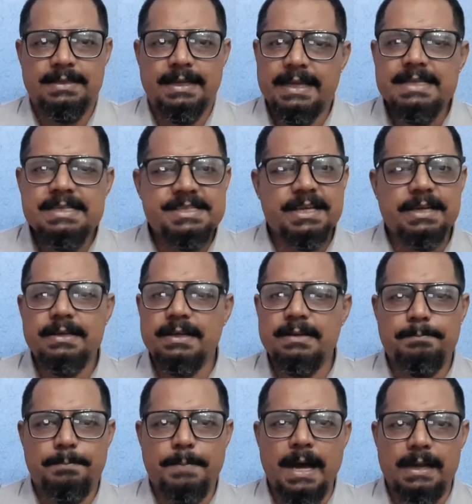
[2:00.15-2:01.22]
In general
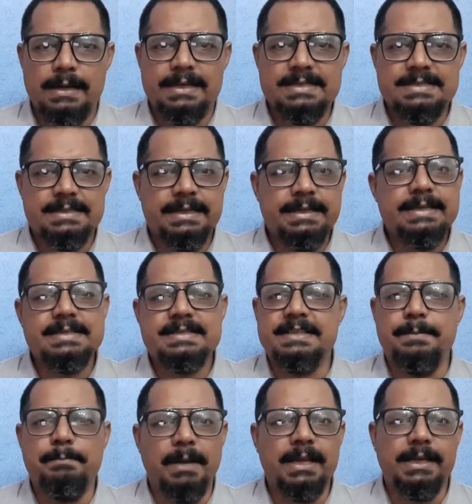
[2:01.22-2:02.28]
parlance, it is
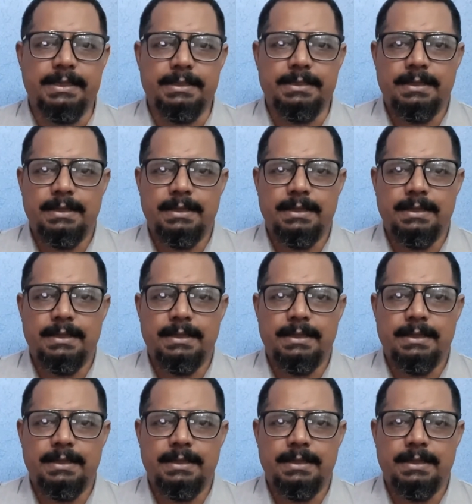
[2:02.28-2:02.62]
the money